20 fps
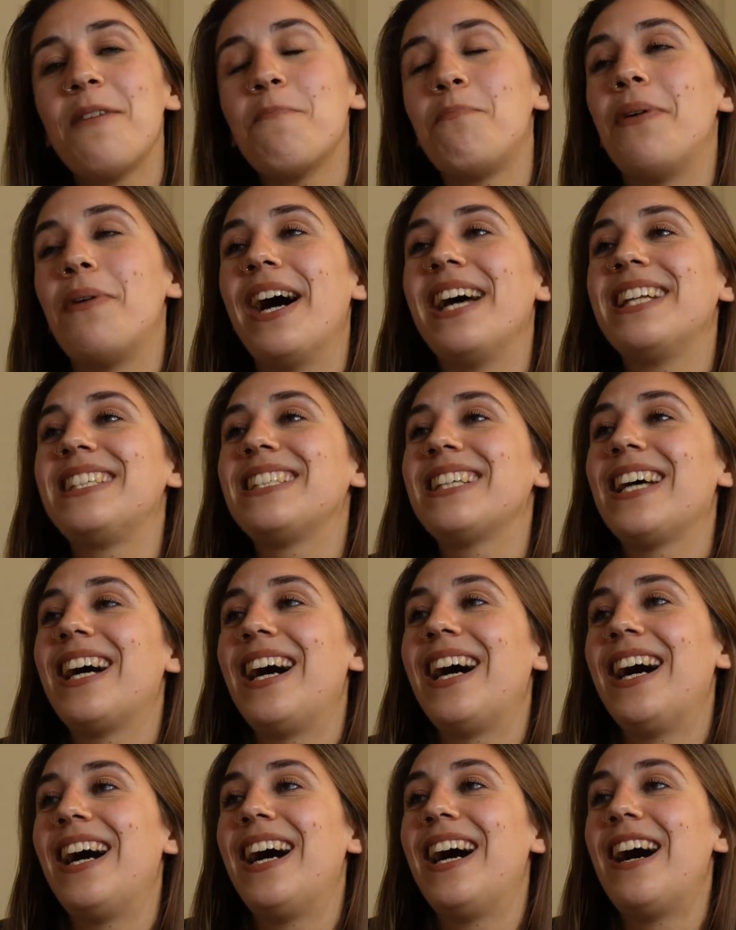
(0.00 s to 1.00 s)
But
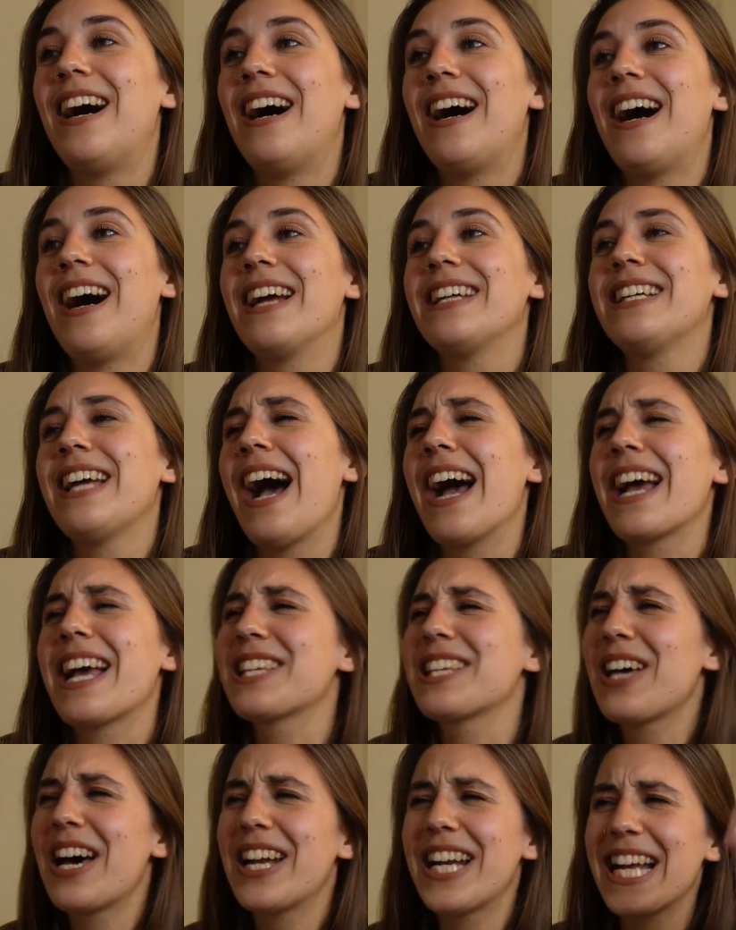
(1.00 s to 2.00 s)
yeah, I
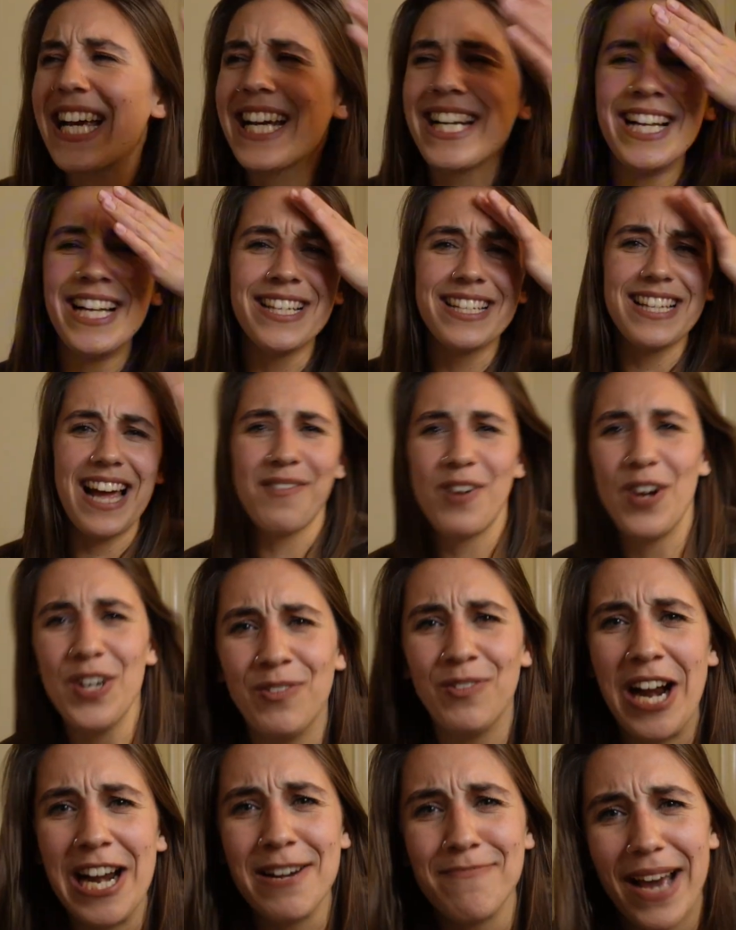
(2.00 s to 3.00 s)
guess how did I get on this? I'm going to
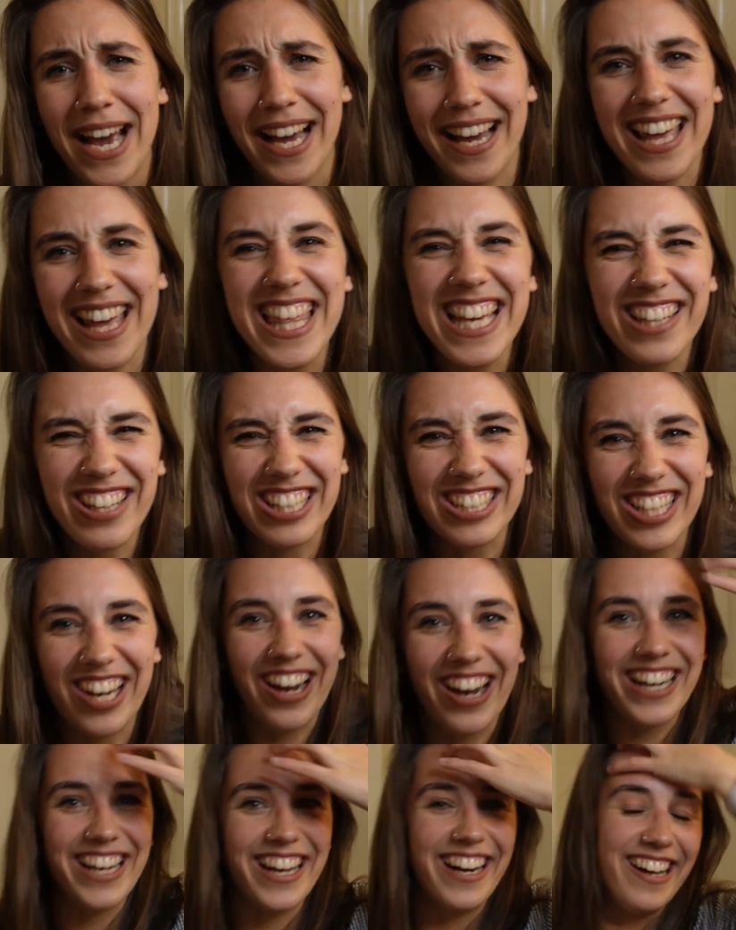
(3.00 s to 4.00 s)
Rhinebeck. I think that's how
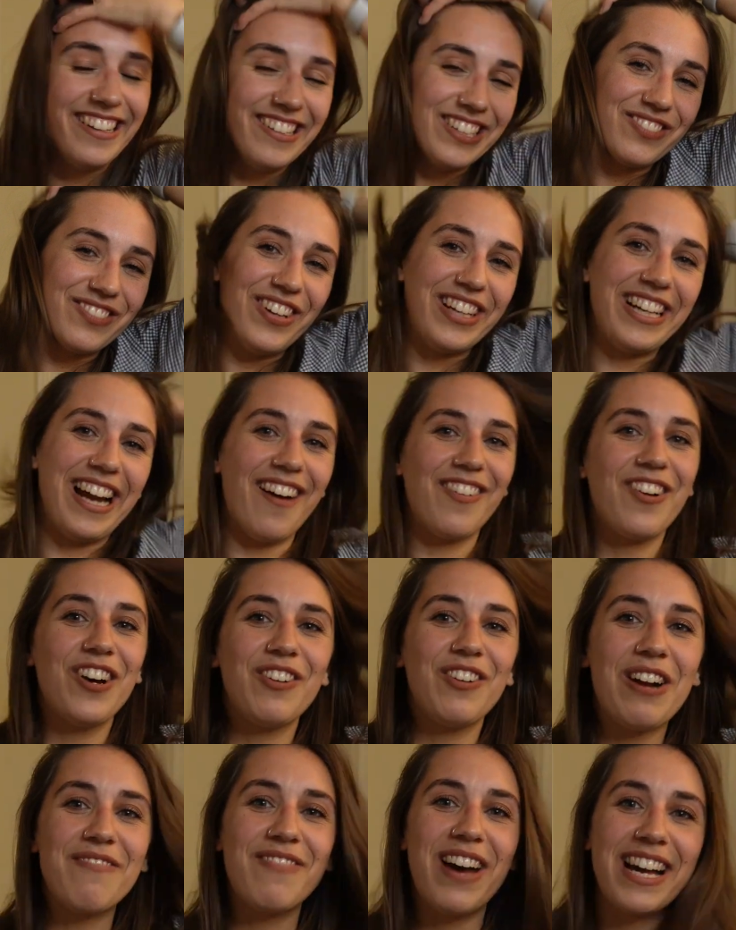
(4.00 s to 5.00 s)
I got on this, but yeah, I'm going to
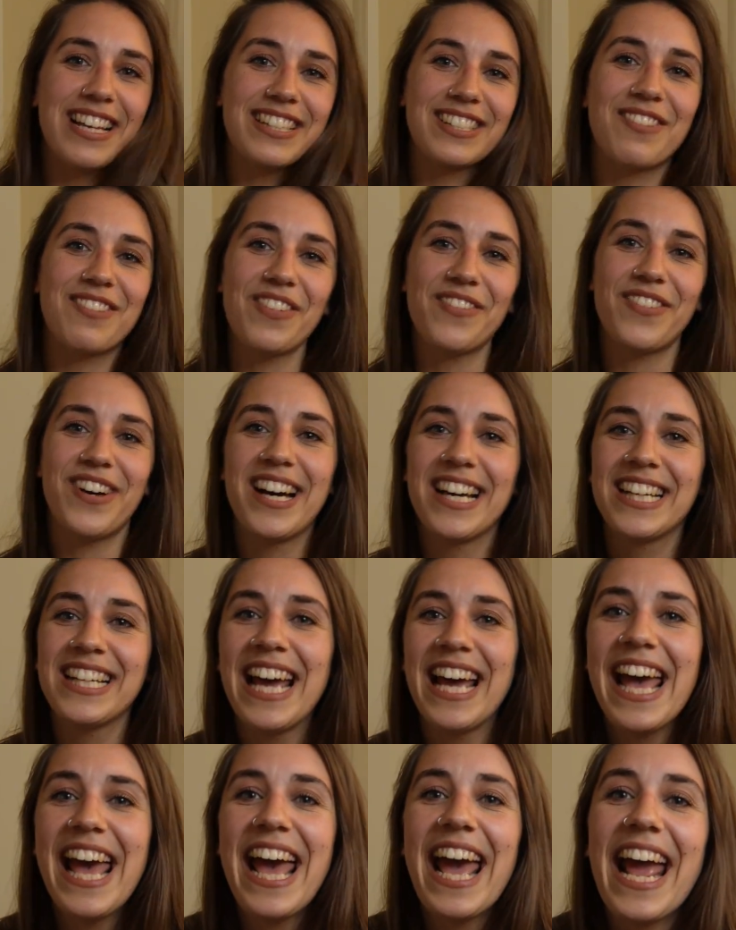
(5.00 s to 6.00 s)
Rhinebeck. It's gonna be fun.
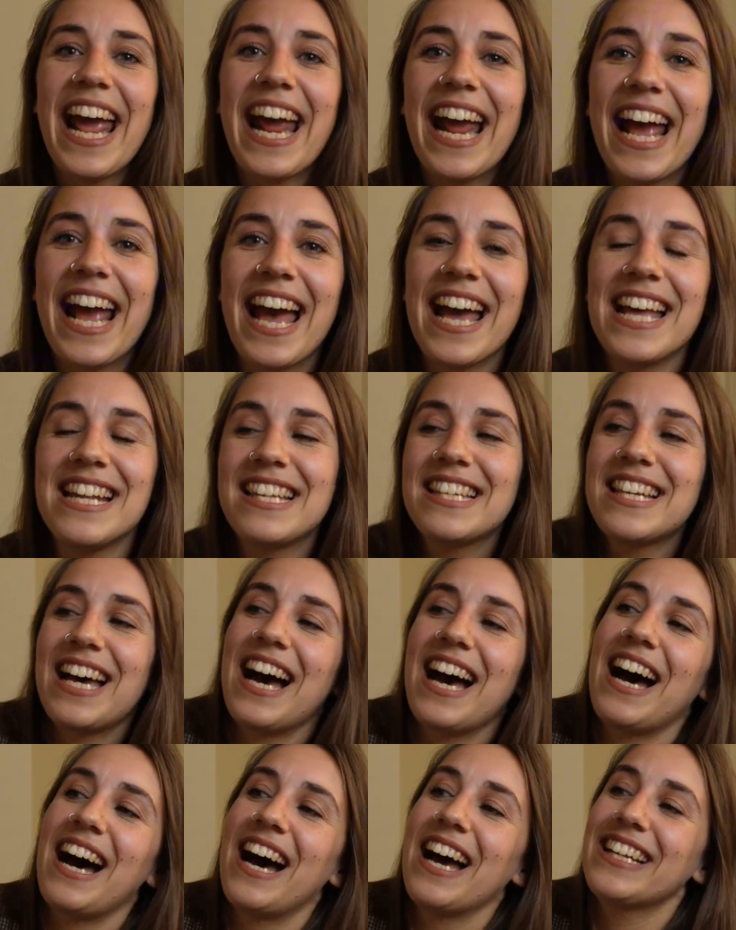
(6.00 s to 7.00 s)
And
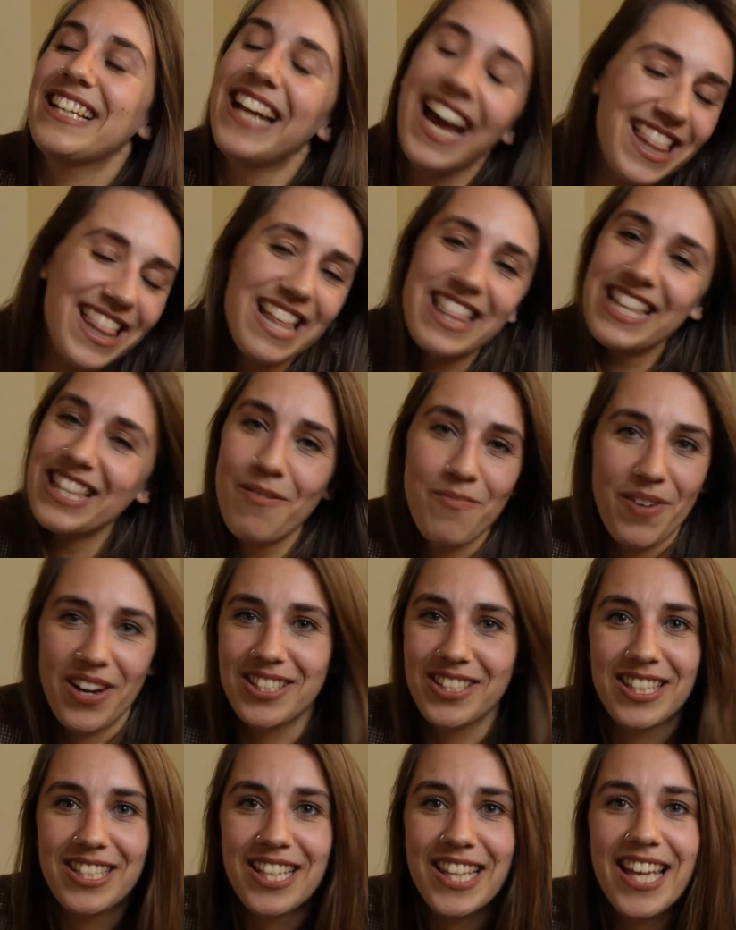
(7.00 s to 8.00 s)
yeah, I think that
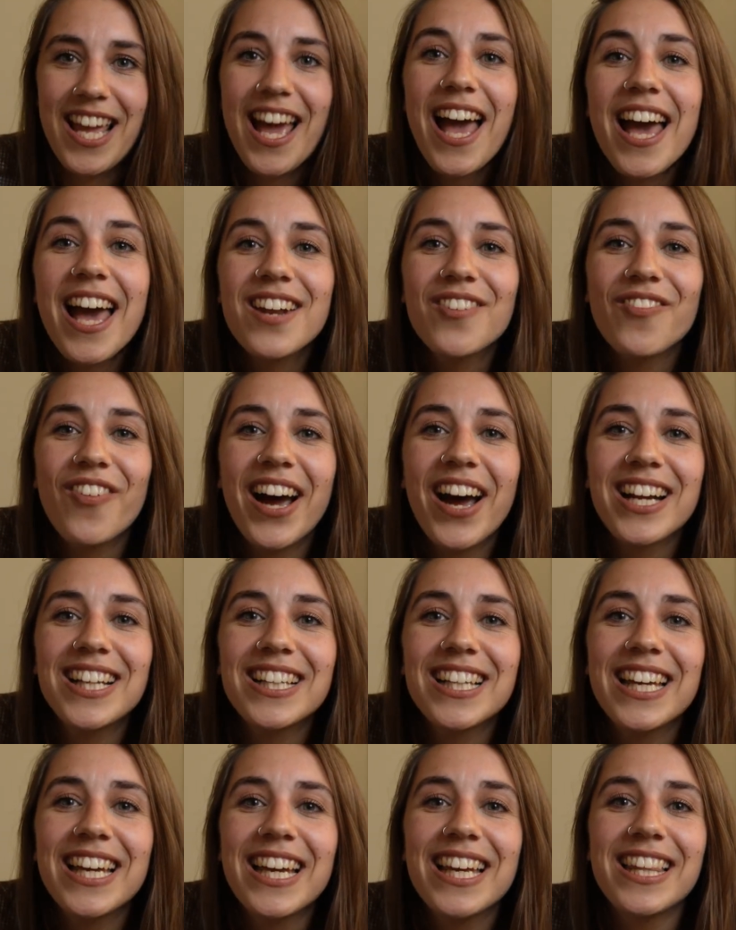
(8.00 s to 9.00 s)
brings us to the end
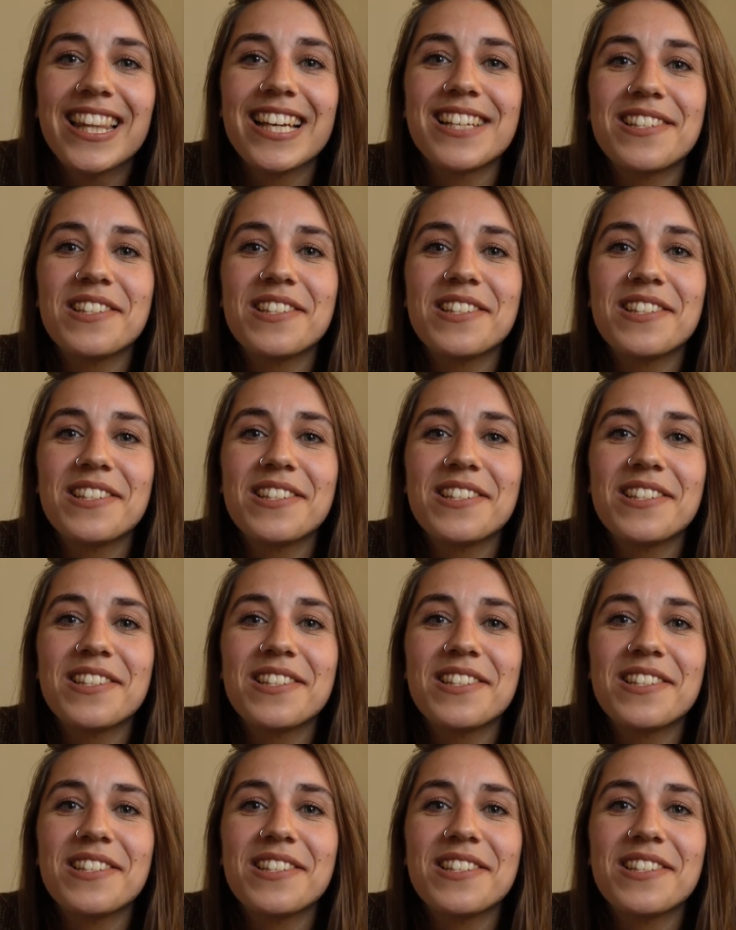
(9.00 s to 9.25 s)
finally.